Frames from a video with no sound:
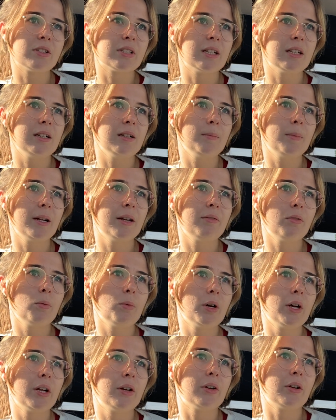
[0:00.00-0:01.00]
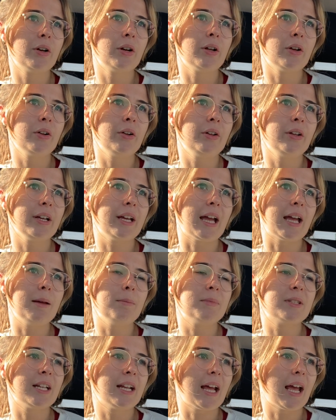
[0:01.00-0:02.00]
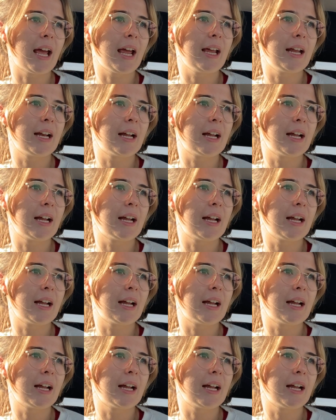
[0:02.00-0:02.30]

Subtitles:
us a little bit of a word on the game today